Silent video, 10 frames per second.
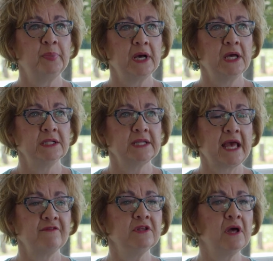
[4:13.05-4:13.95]
but
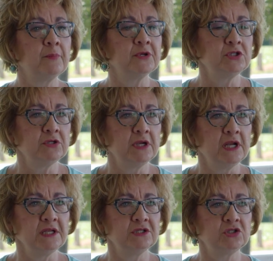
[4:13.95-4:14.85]
having the
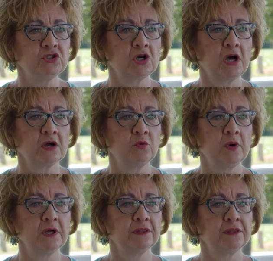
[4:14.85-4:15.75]
opportunity to talk
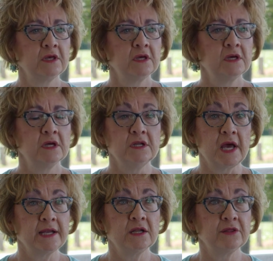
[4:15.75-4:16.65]
with
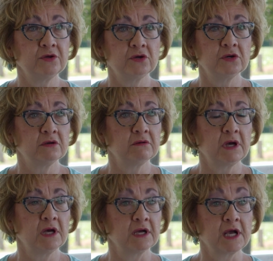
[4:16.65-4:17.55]
9 other
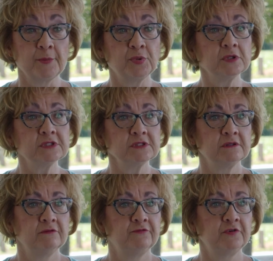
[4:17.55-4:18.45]
couples
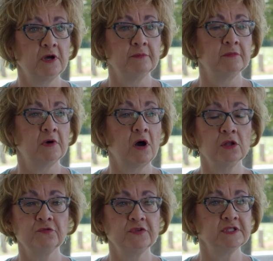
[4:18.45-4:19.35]
from
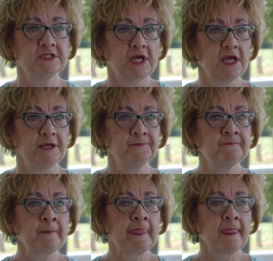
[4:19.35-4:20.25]
all over the state
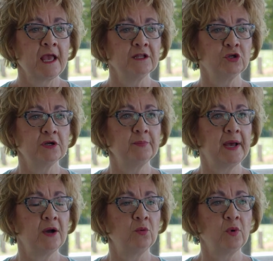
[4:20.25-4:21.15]
and learn
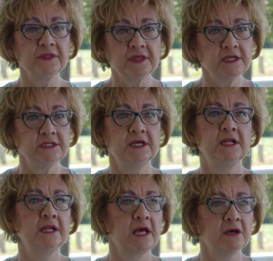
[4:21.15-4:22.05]
about what they
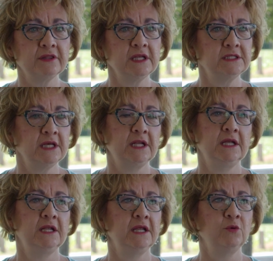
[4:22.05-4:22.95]
did and how they did
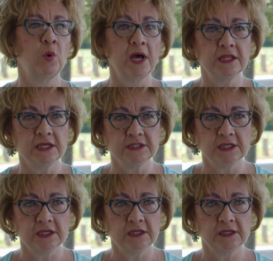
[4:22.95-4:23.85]
it and why they
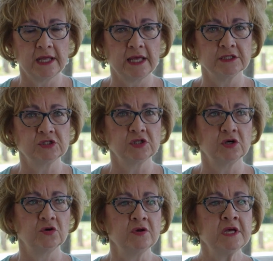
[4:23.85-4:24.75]
did it. And
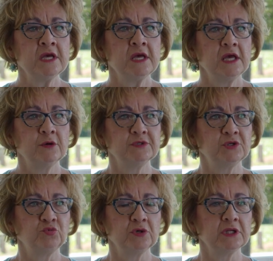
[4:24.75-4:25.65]
so it was
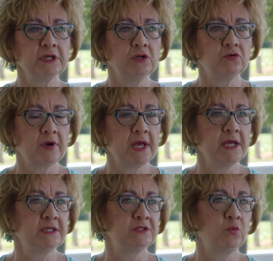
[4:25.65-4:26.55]
a really
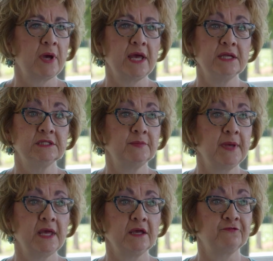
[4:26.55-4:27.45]
great way to
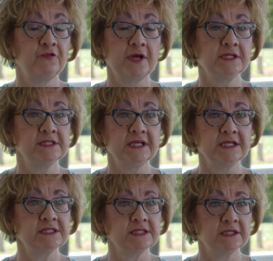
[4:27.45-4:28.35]
make friends
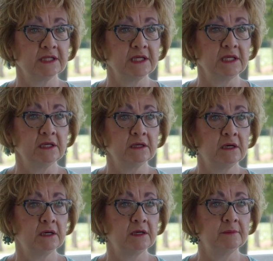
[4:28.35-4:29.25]
instantly
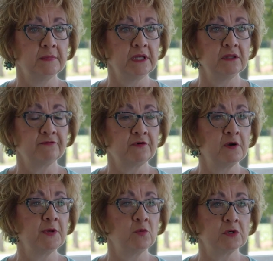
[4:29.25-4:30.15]
in the
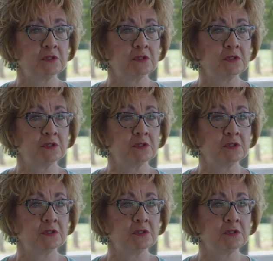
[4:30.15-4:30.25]
farming